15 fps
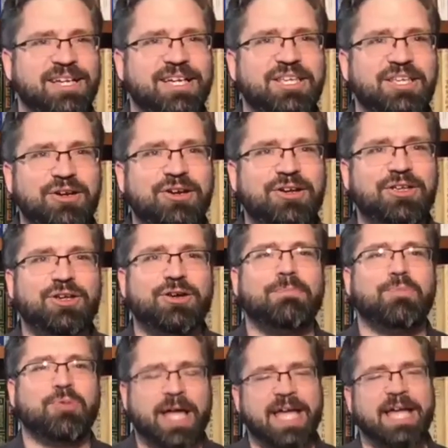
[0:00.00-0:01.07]
You're
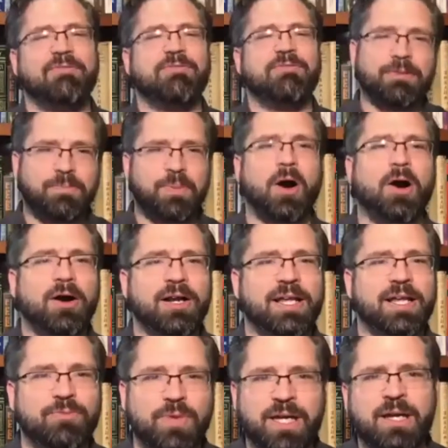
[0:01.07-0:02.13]
paying for the
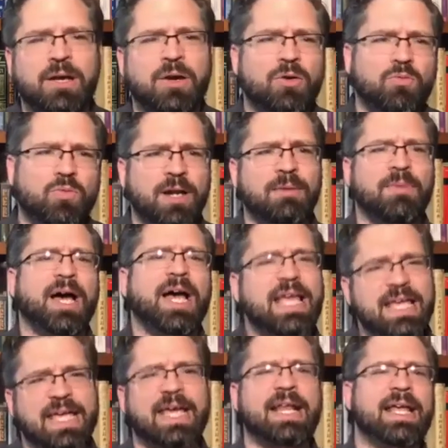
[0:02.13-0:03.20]
party. What am I
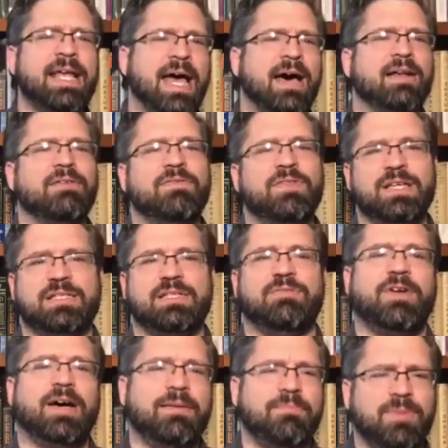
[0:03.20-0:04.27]
getting out of this? If
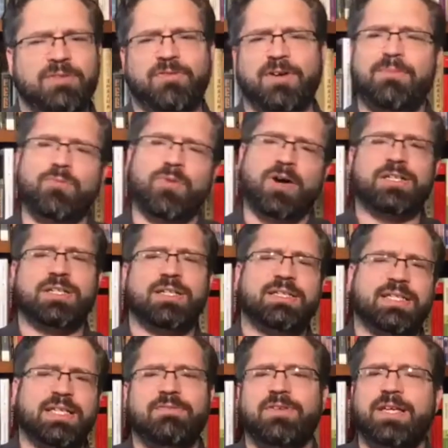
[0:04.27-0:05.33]
I'm watching a
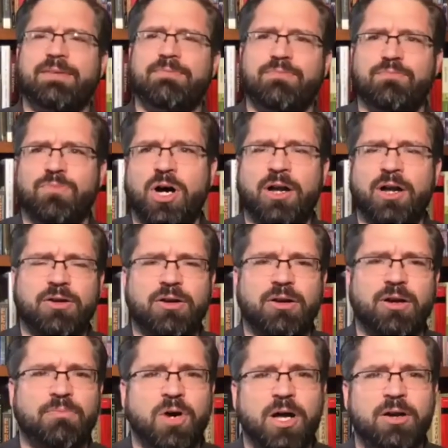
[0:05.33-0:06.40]
TV monitor, a
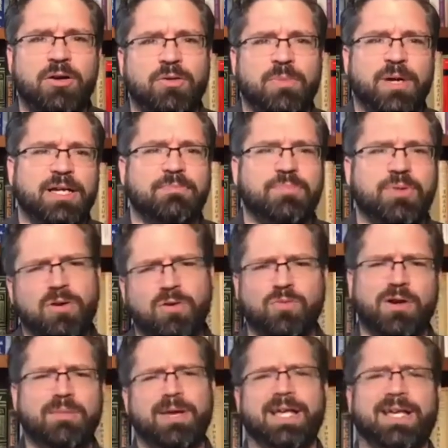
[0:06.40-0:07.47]
monitor on my computer, what
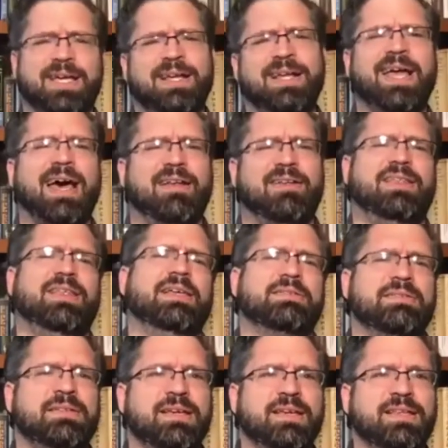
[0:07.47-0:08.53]
am I getting out of this?